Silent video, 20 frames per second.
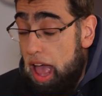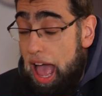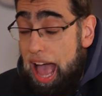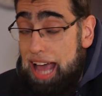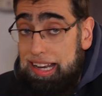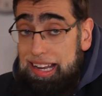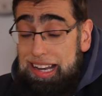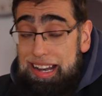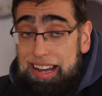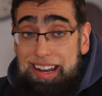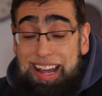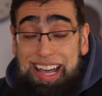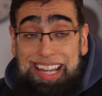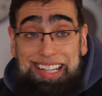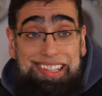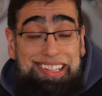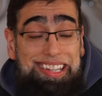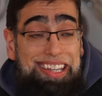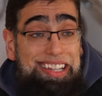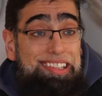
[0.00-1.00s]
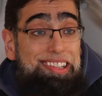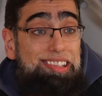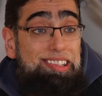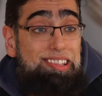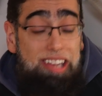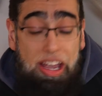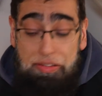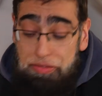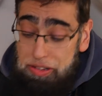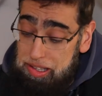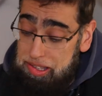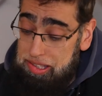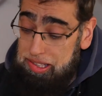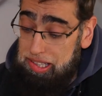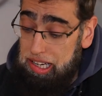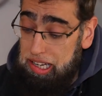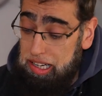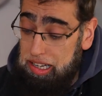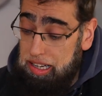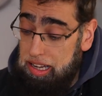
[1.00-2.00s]
And in
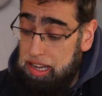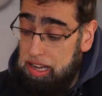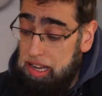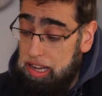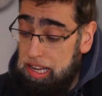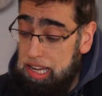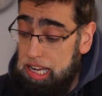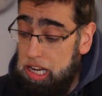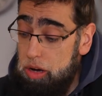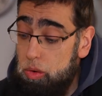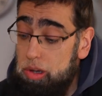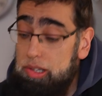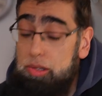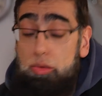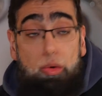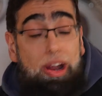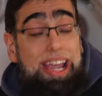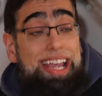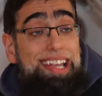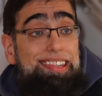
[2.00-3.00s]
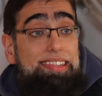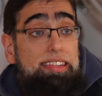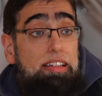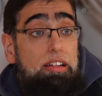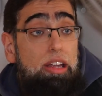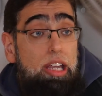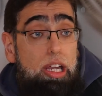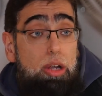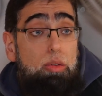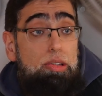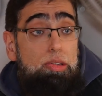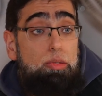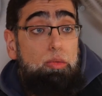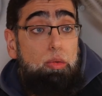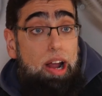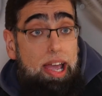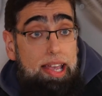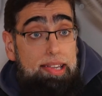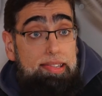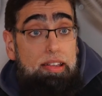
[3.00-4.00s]
1970, he was
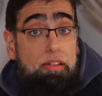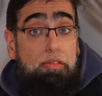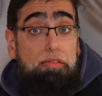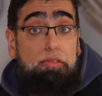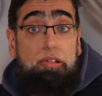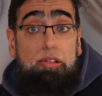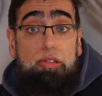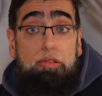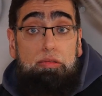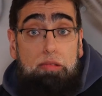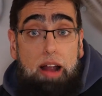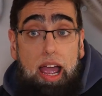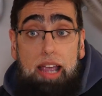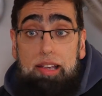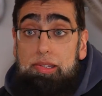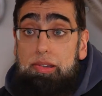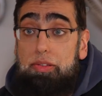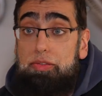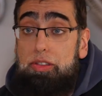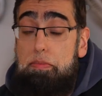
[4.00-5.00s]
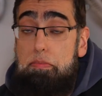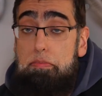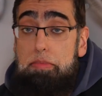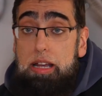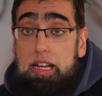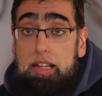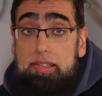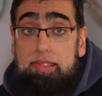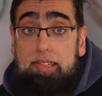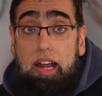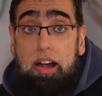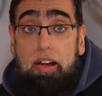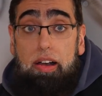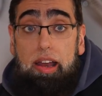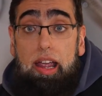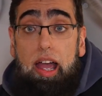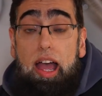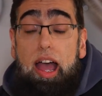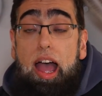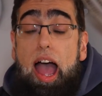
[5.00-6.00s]
rising through the ranks of the
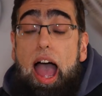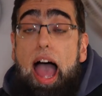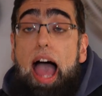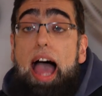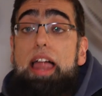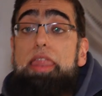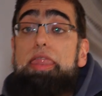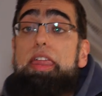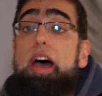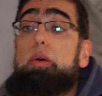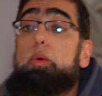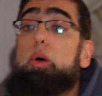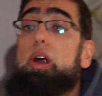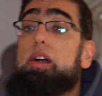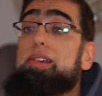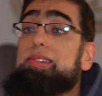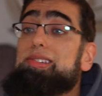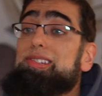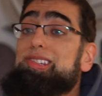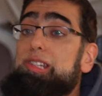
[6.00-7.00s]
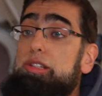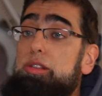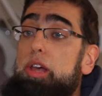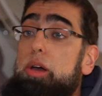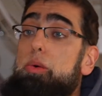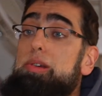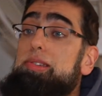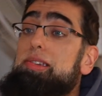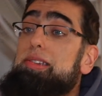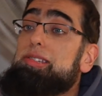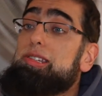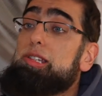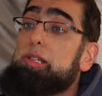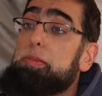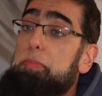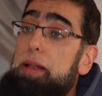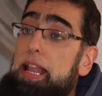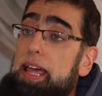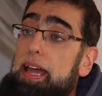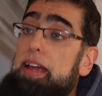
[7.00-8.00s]
military, and there was a
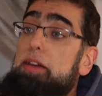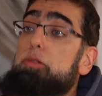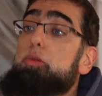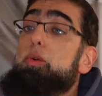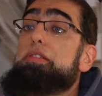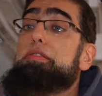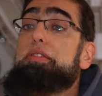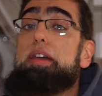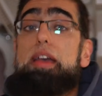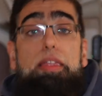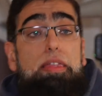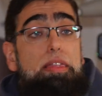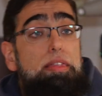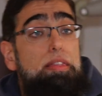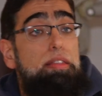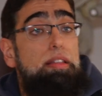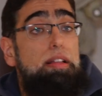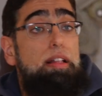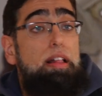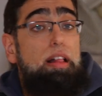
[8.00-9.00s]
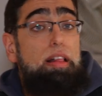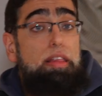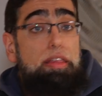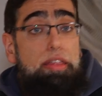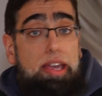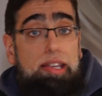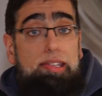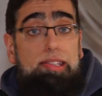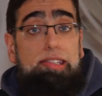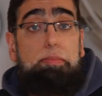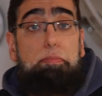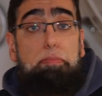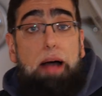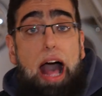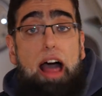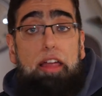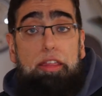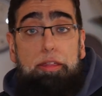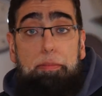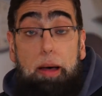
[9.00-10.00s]
split within this
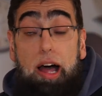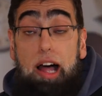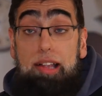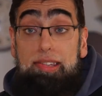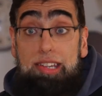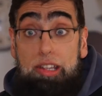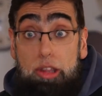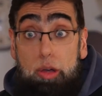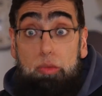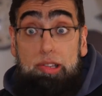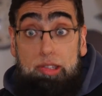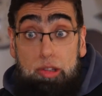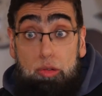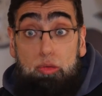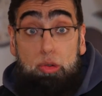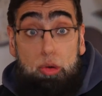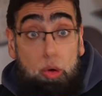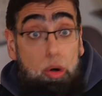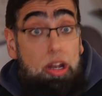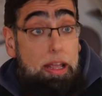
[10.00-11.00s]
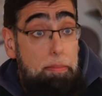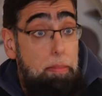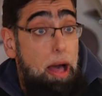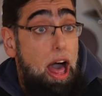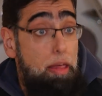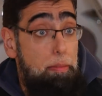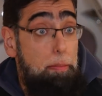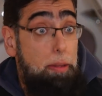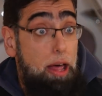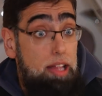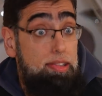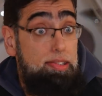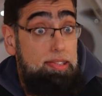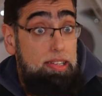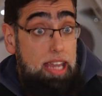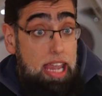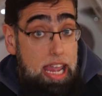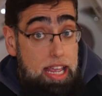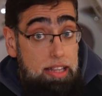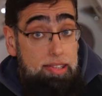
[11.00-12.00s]
Ba'ath party that was the ruling Ba'ath
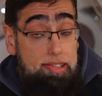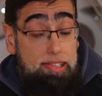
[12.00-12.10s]
party in